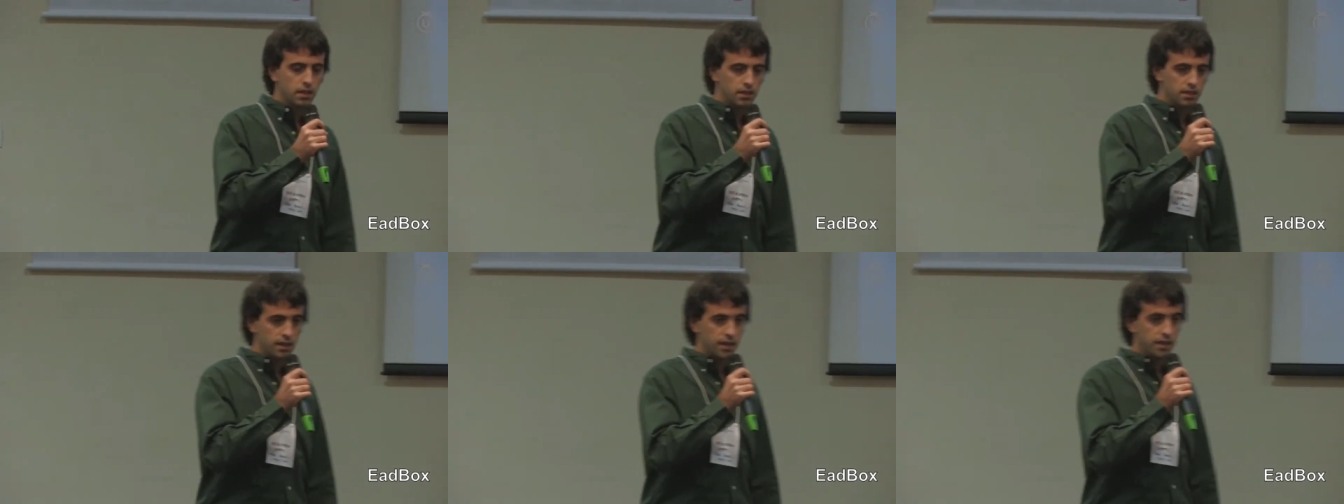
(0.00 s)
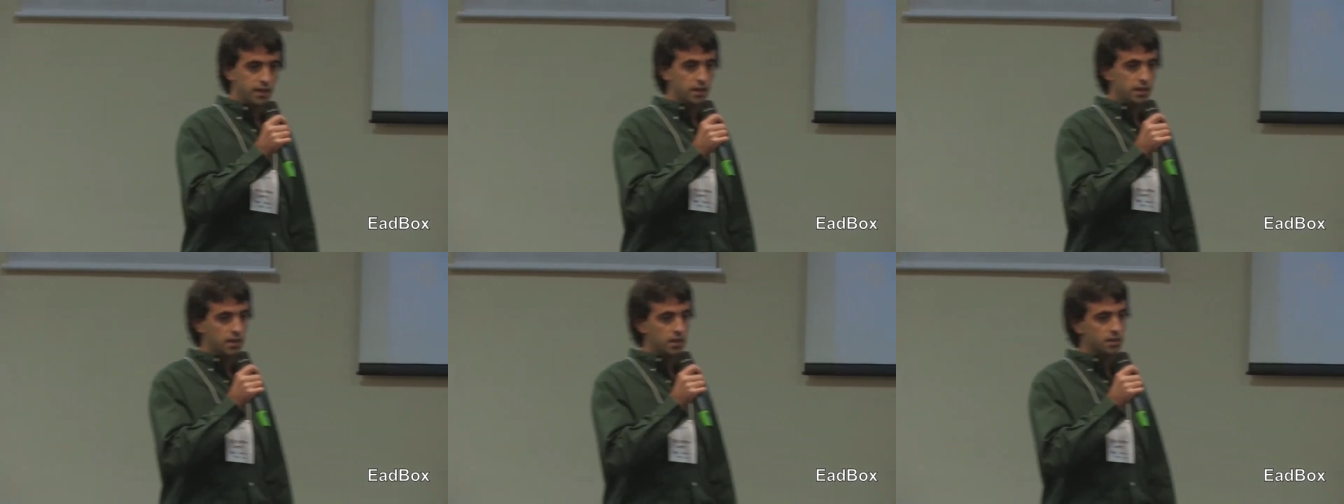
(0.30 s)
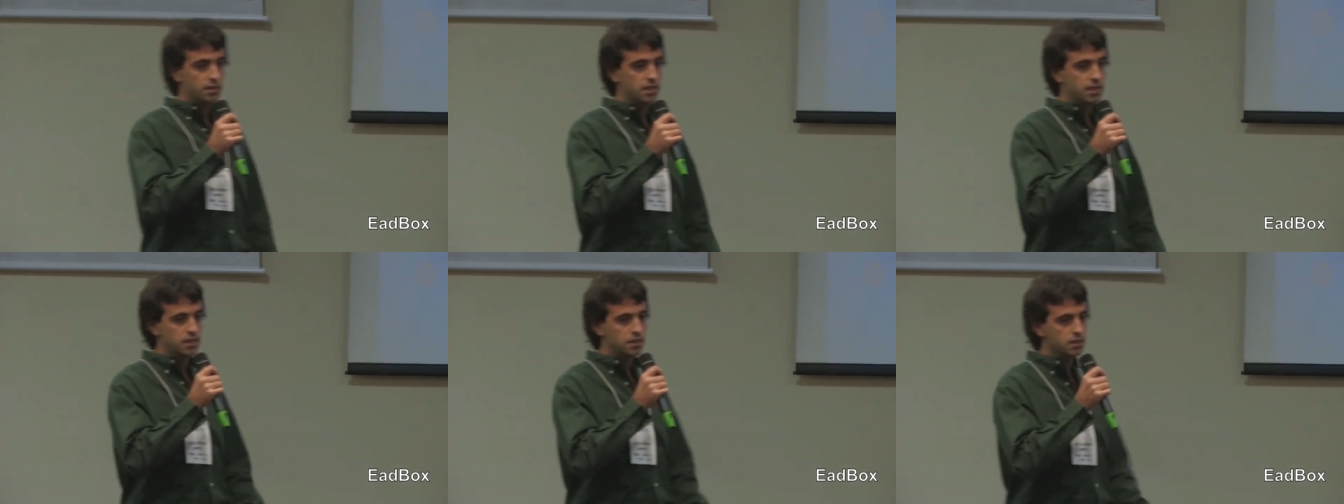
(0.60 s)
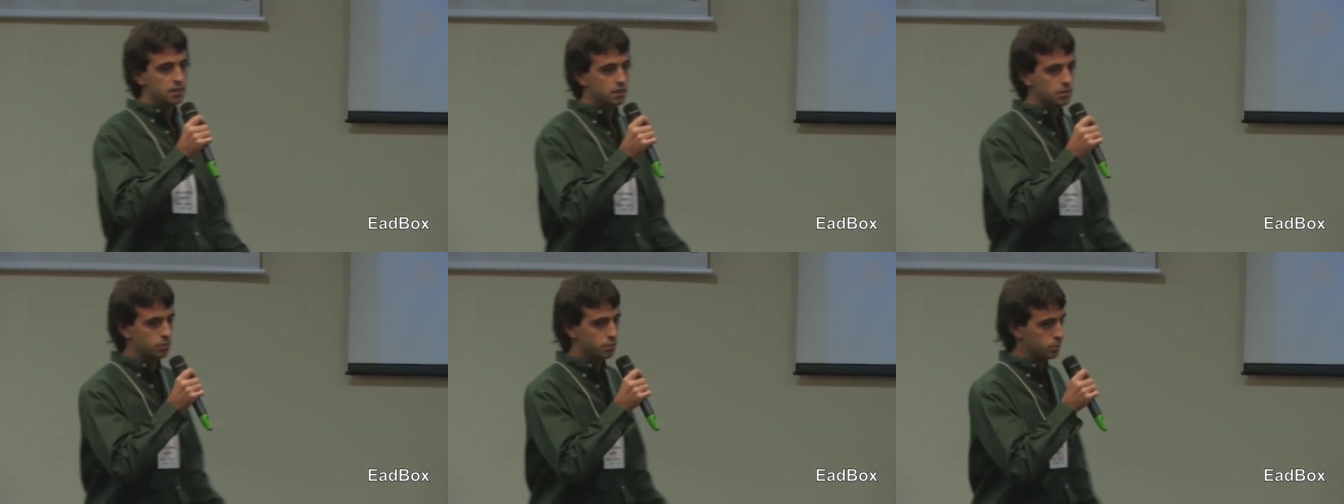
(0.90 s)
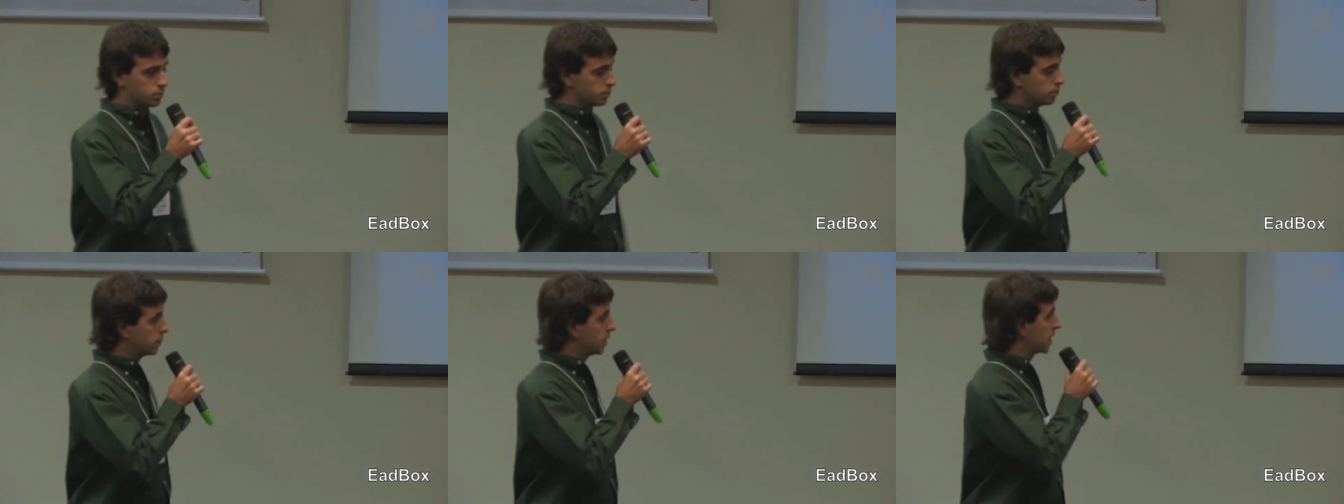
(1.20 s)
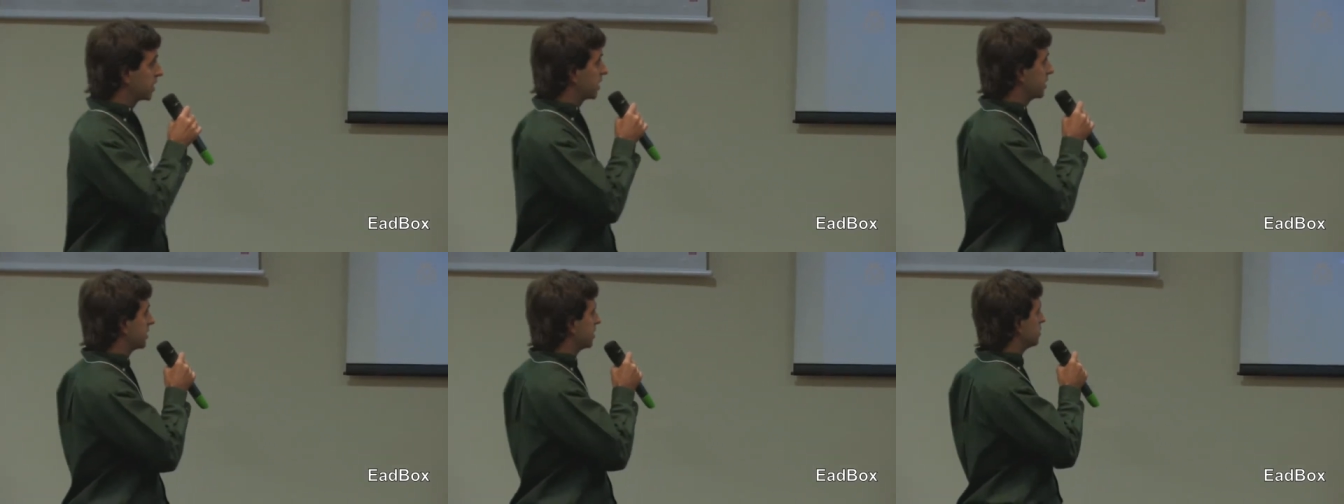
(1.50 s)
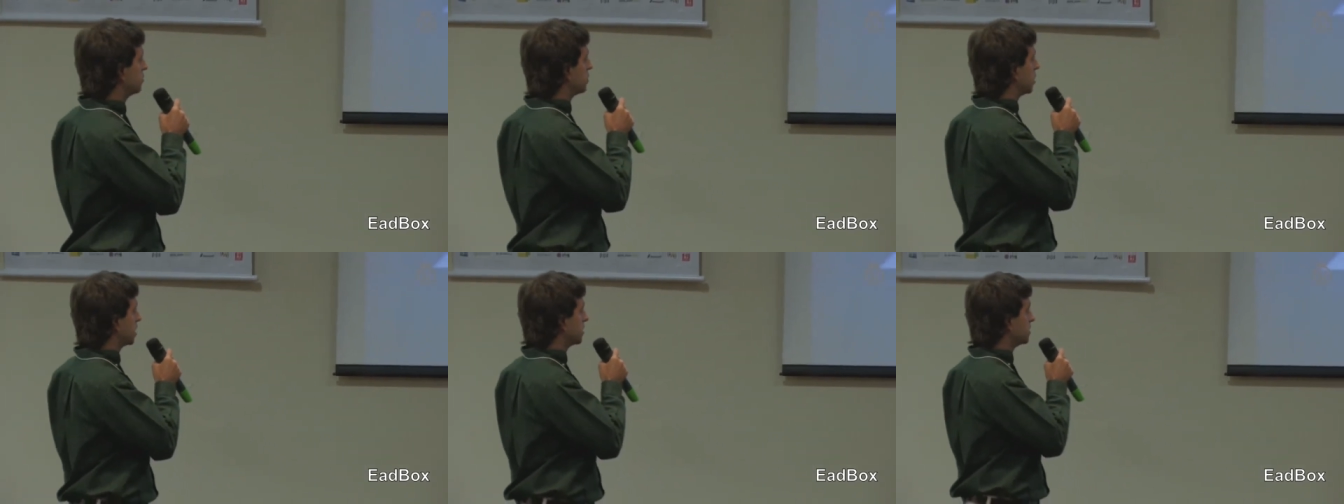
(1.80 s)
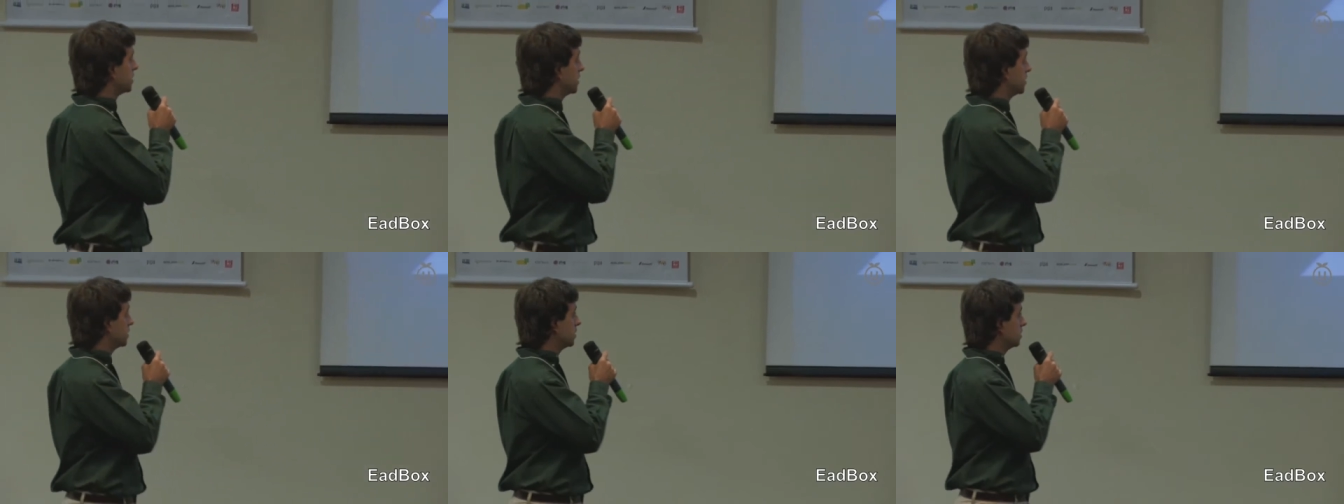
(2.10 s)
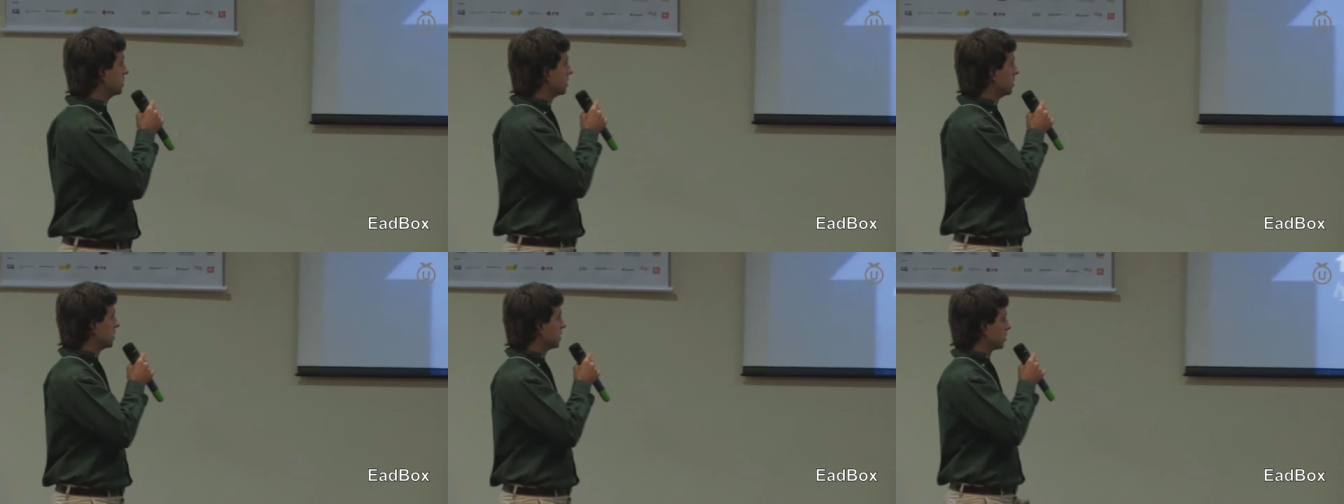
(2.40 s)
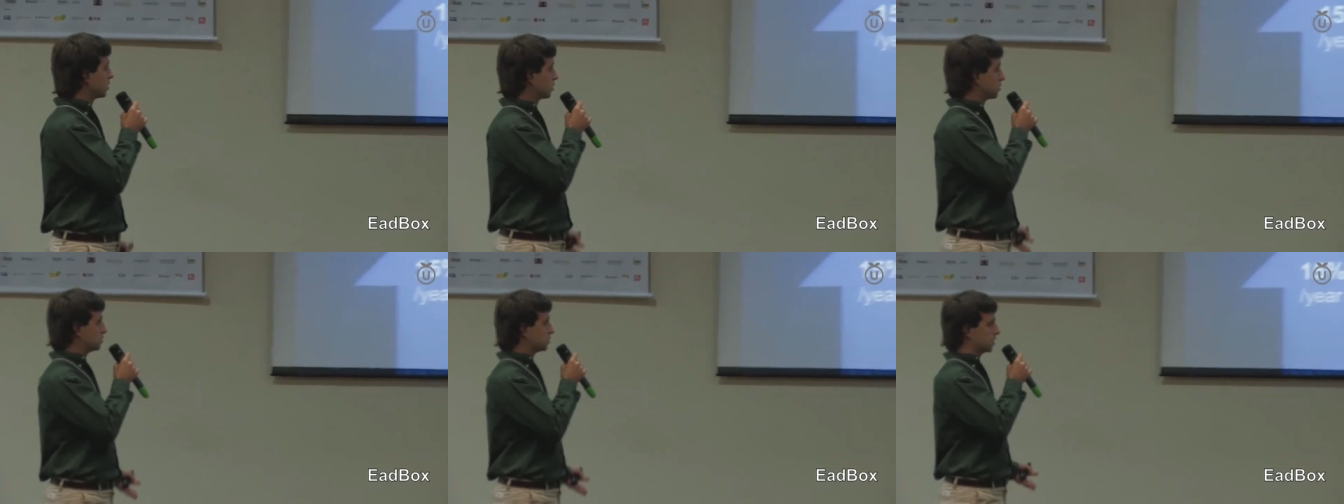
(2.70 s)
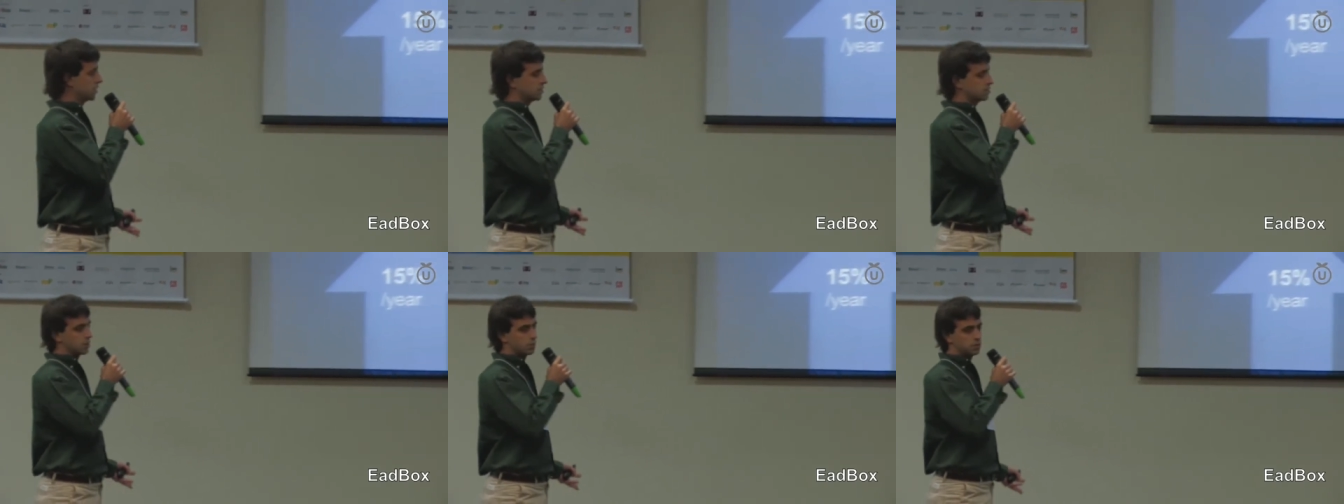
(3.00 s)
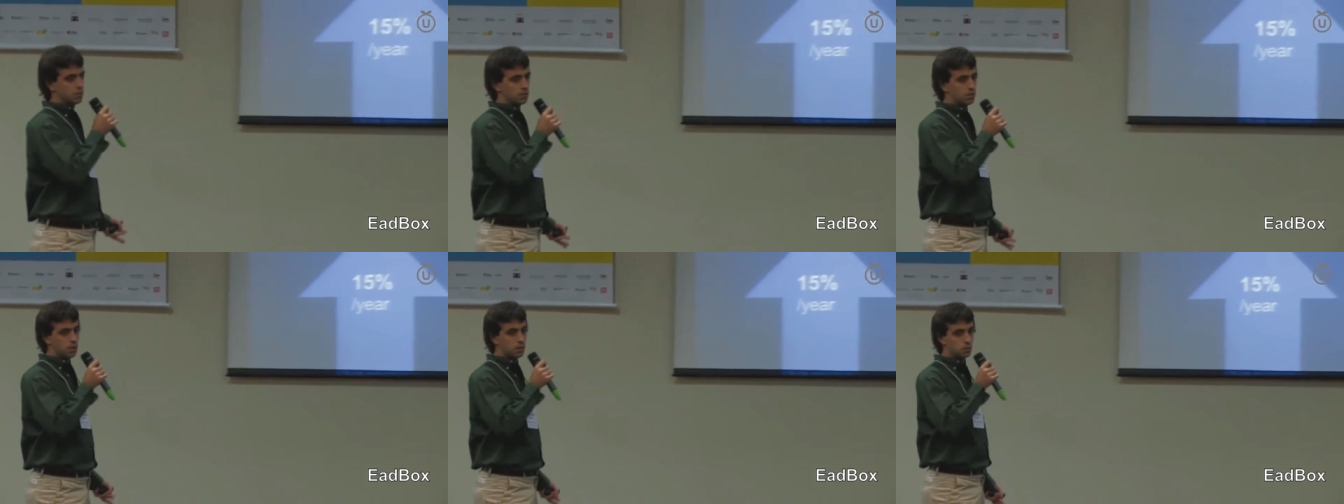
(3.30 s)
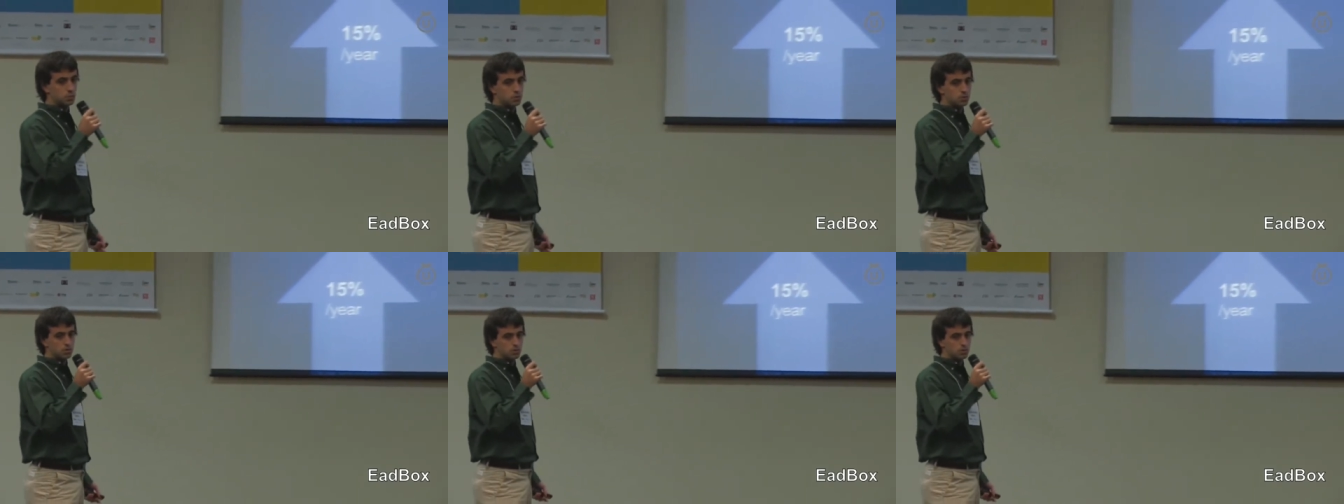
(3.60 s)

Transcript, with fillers: The e-learning market in Brazil consists of about